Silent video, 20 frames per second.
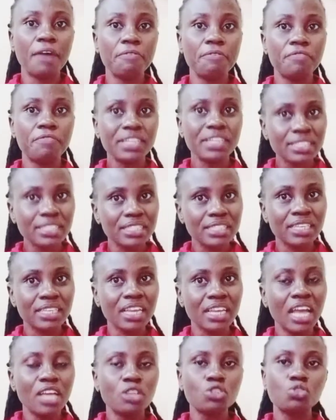fasting.
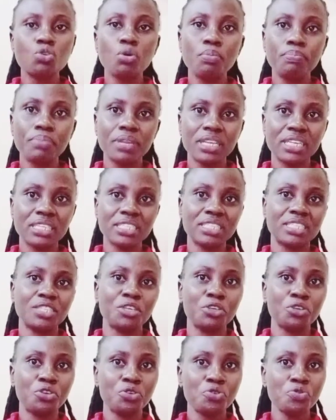So please,
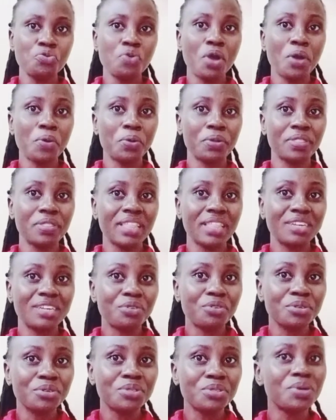you work on that
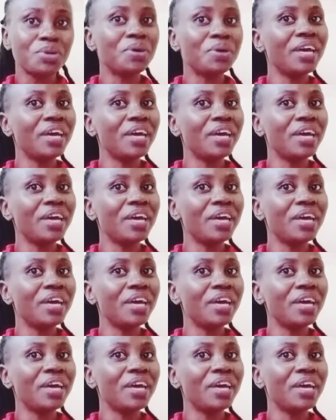also.